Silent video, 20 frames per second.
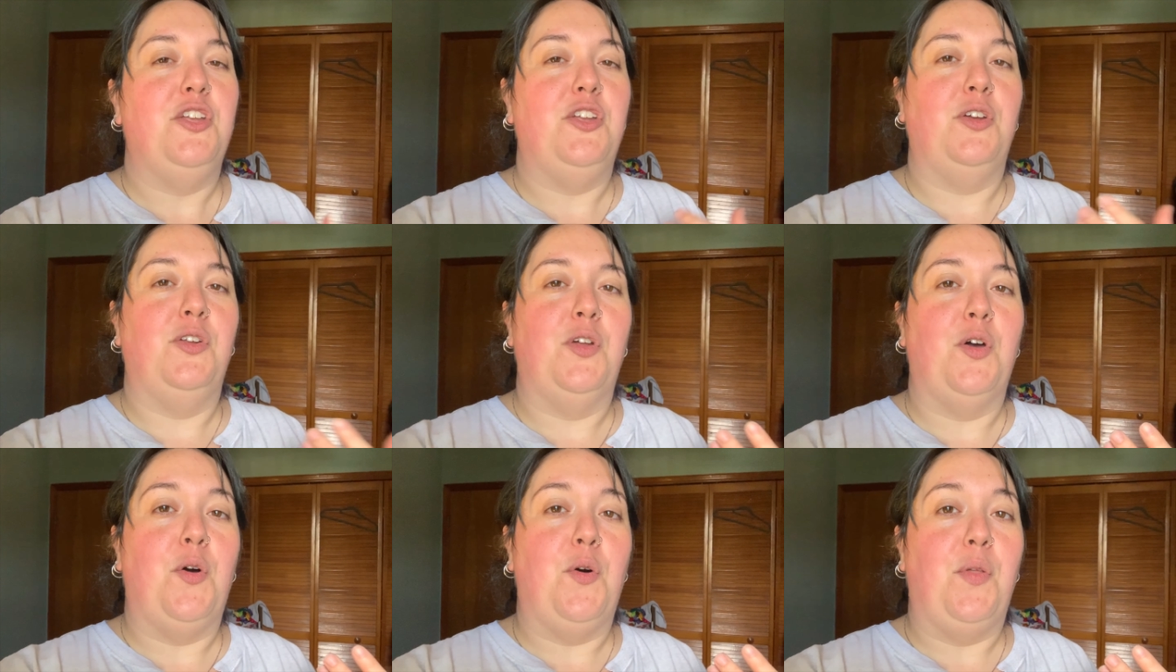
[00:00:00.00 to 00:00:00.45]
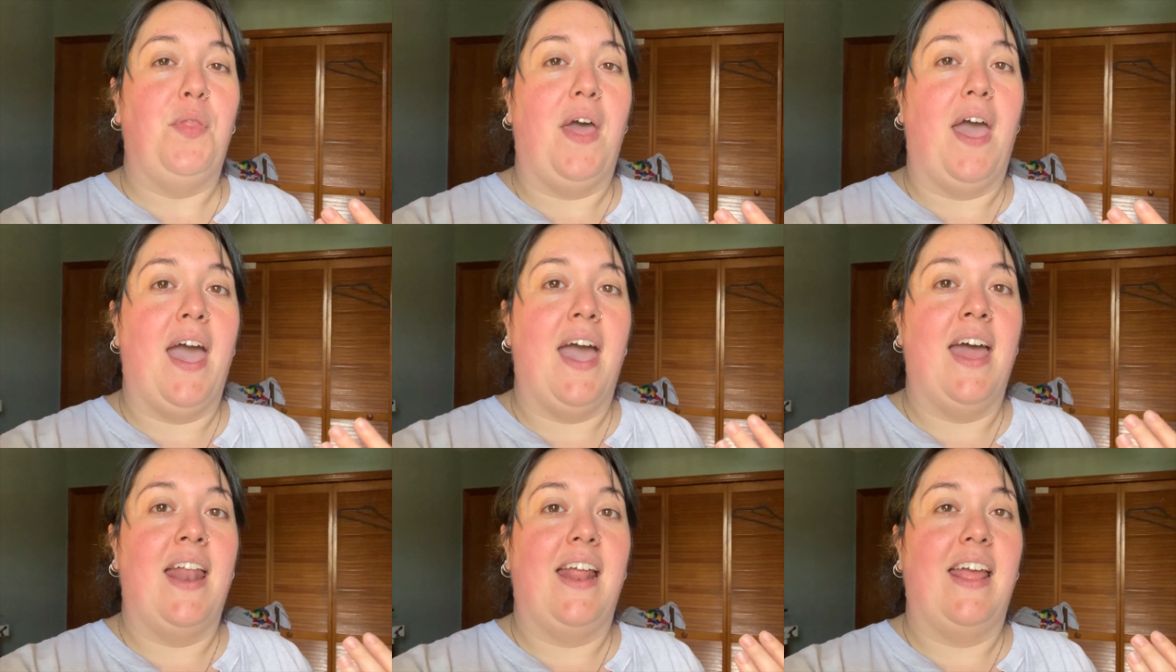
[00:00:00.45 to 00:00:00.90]
you know
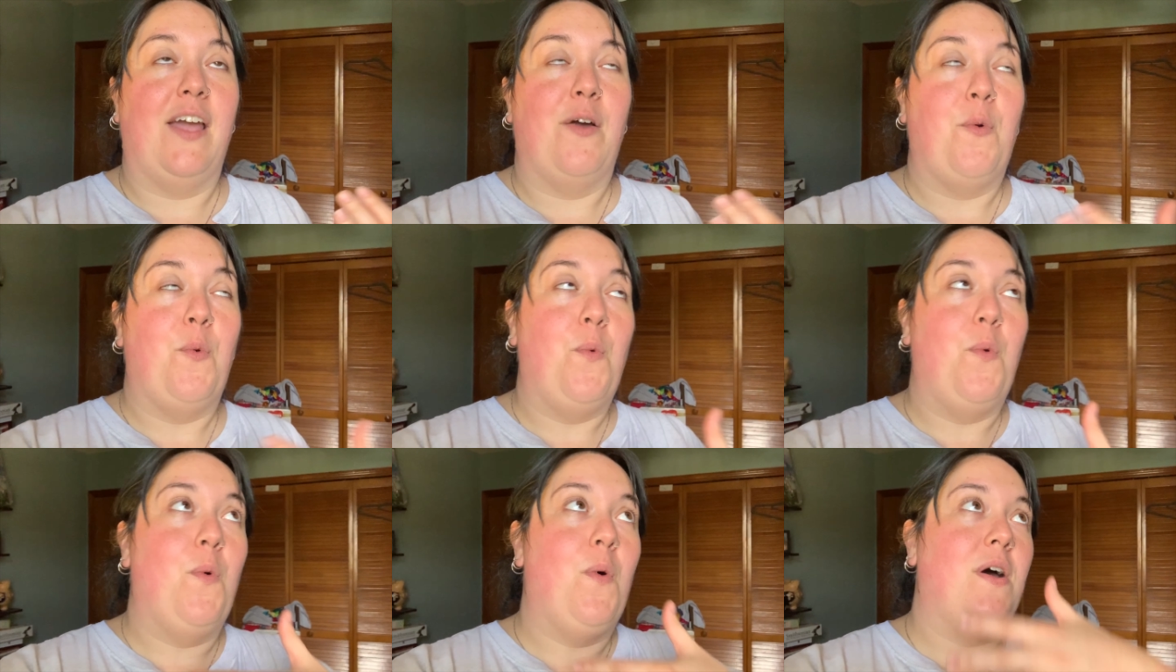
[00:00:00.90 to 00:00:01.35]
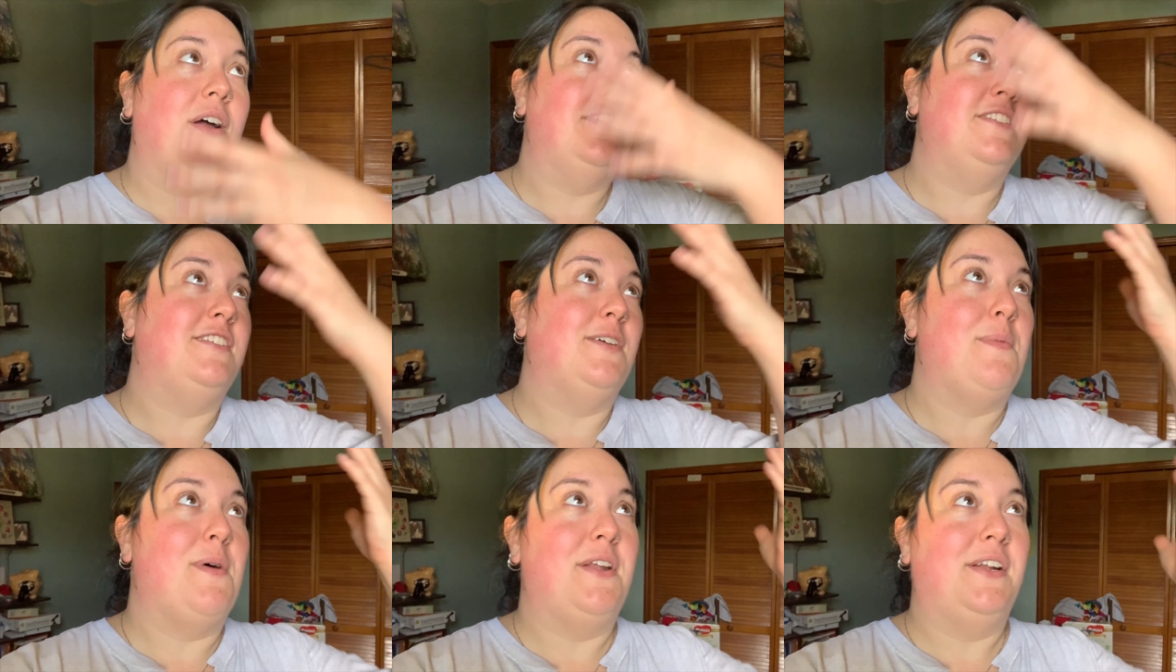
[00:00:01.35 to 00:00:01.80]
that
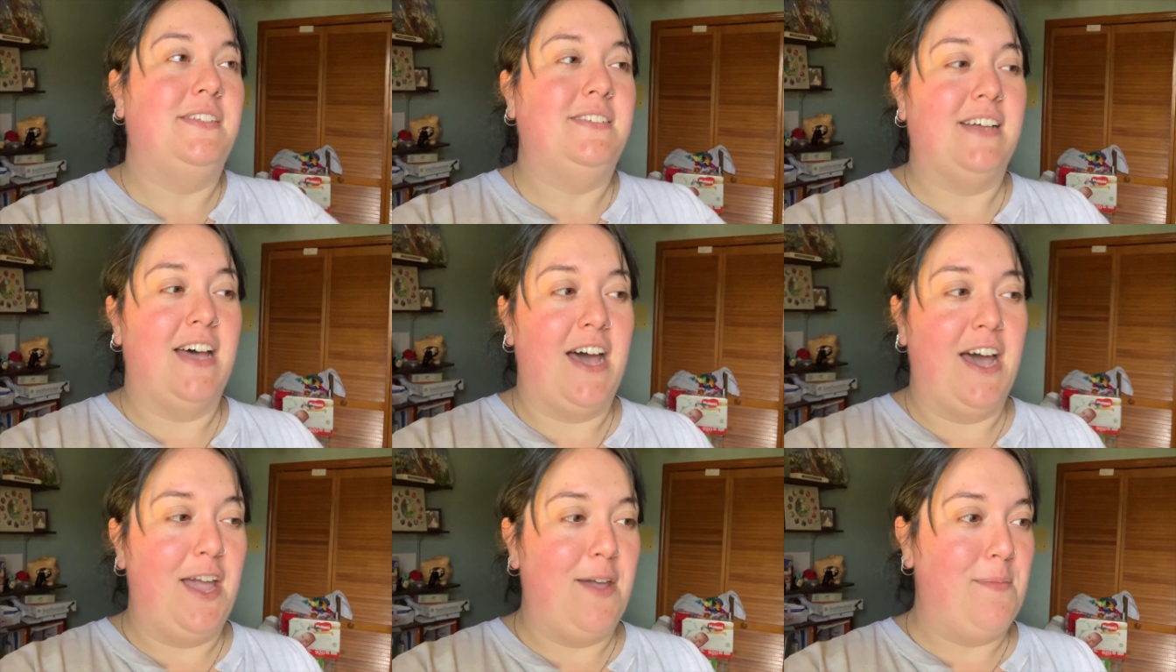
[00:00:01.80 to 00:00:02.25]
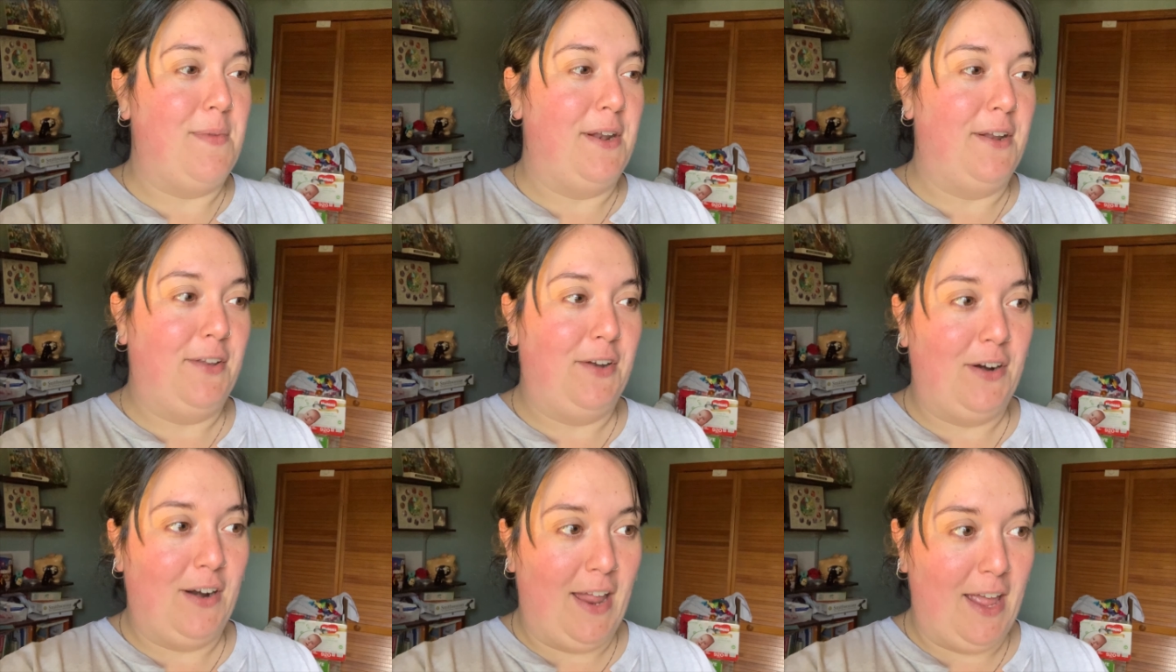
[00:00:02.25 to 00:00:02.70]
once upon a time,
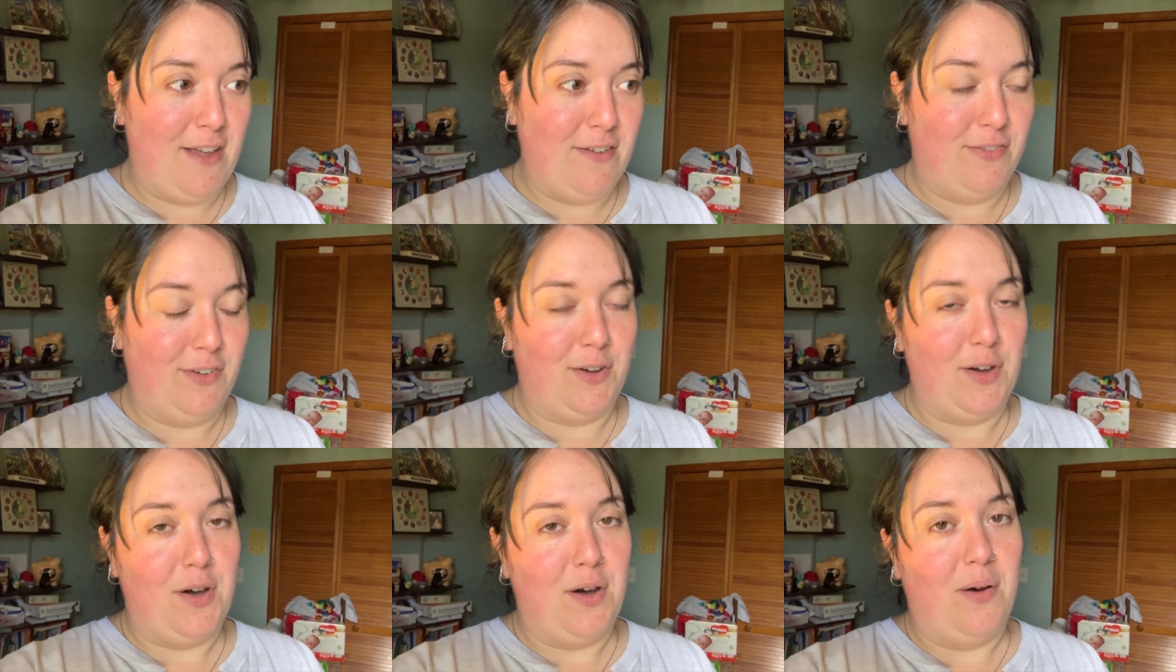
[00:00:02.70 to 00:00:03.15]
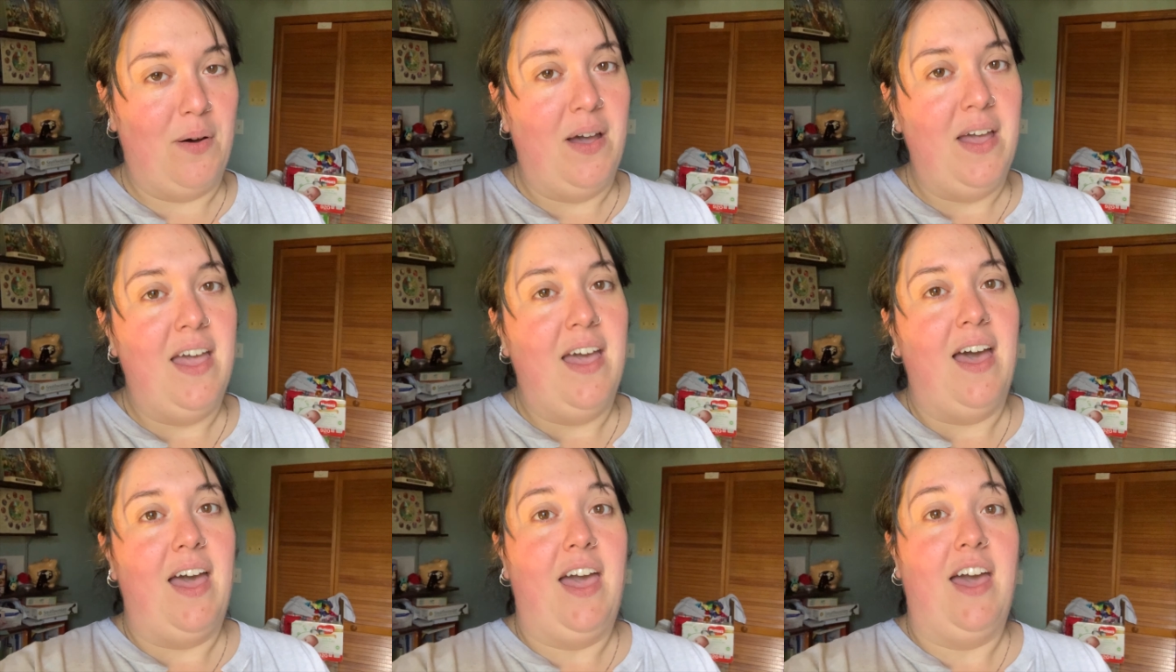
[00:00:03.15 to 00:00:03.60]
another life ago,
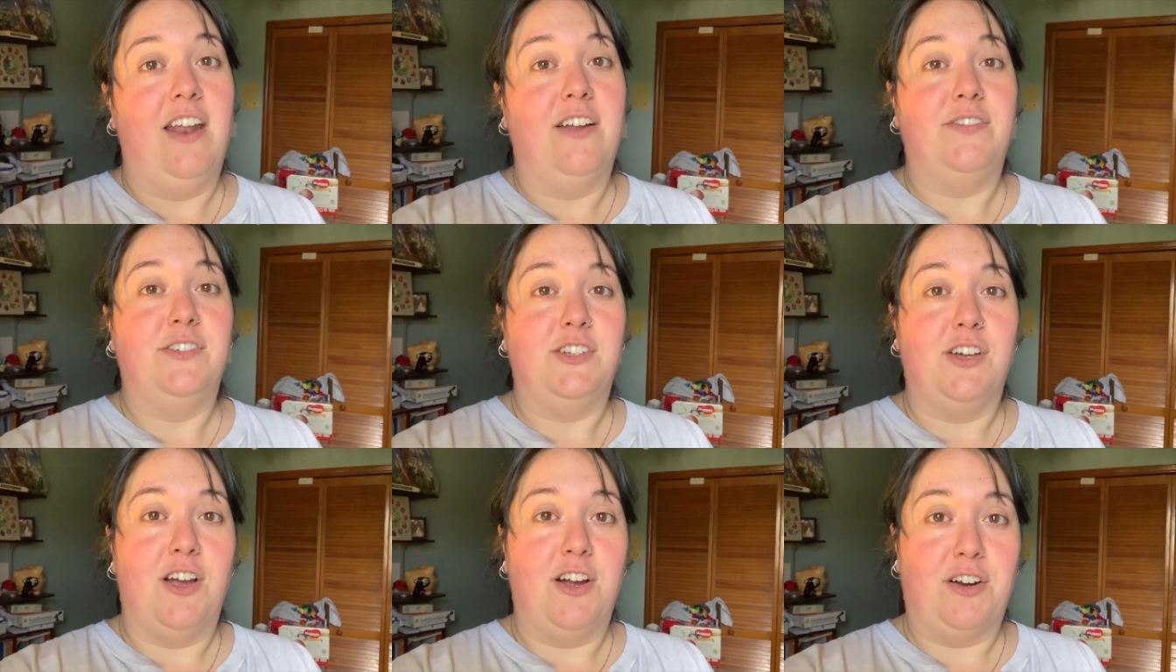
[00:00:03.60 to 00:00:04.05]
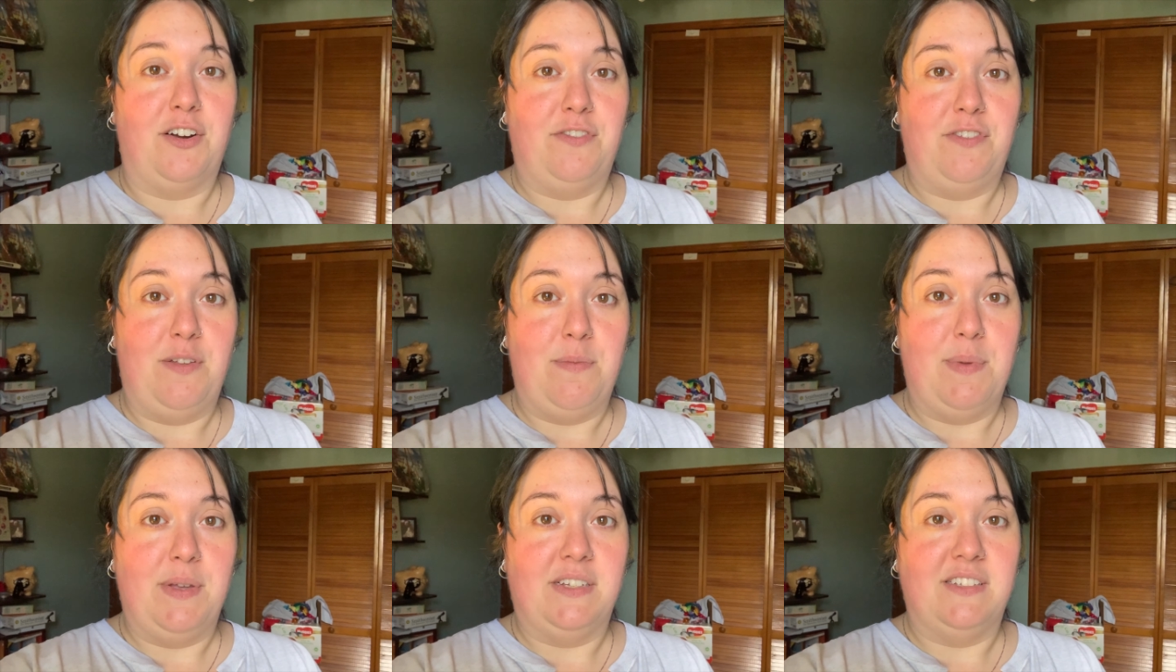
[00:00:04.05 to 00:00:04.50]
I had a
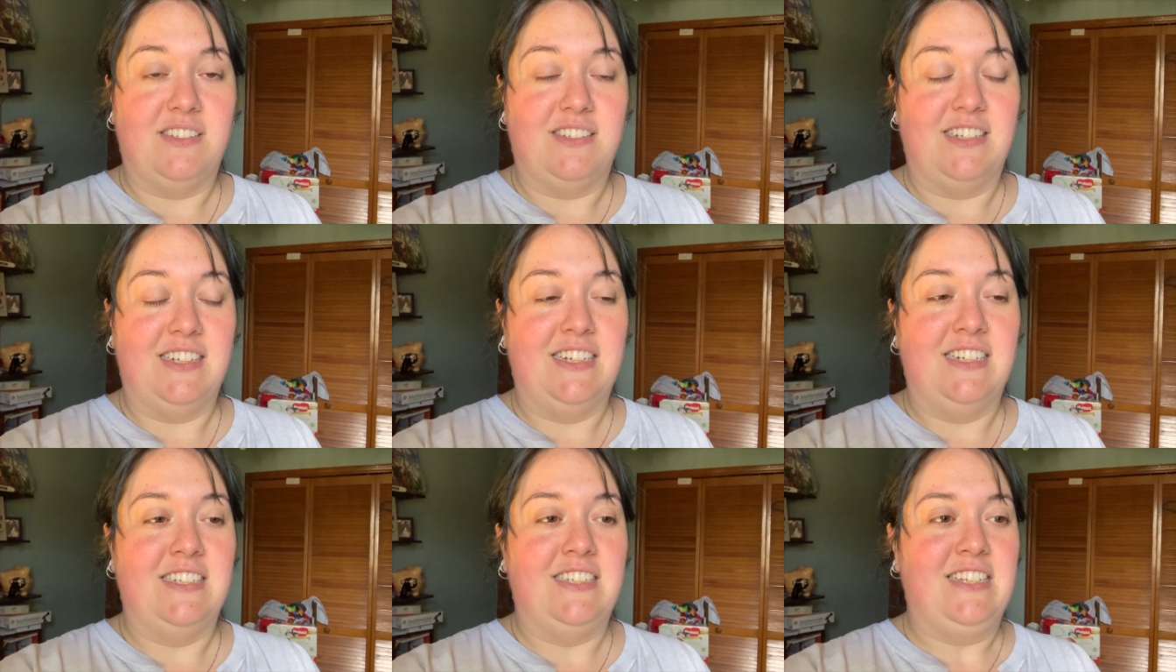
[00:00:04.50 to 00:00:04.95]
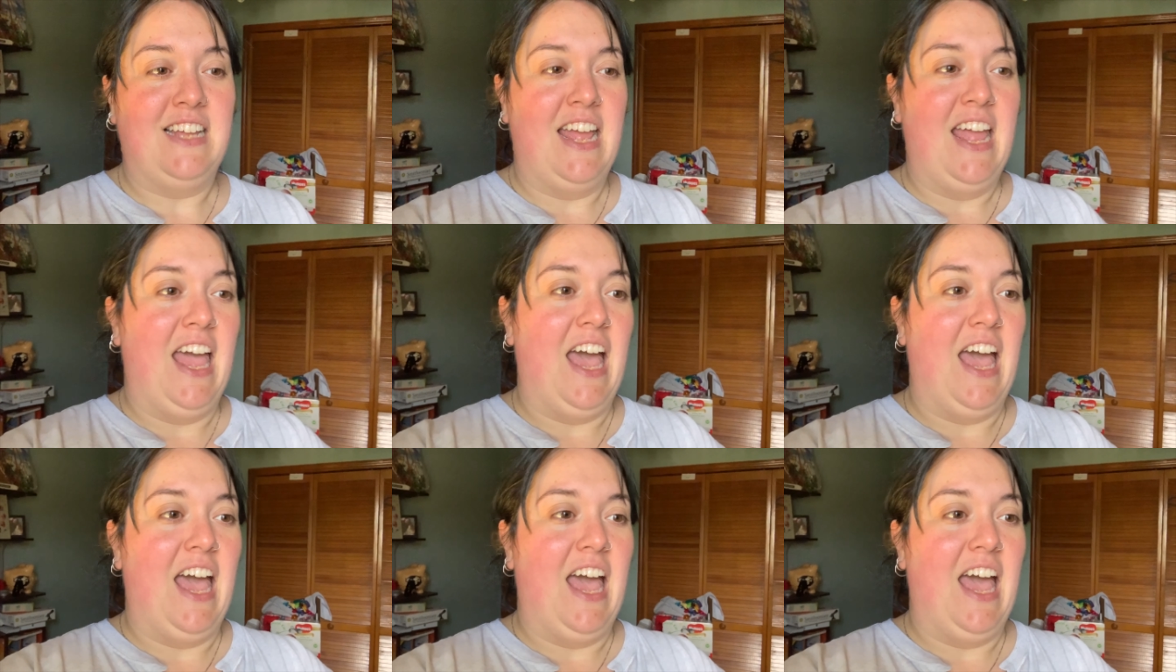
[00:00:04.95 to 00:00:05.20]
photography business.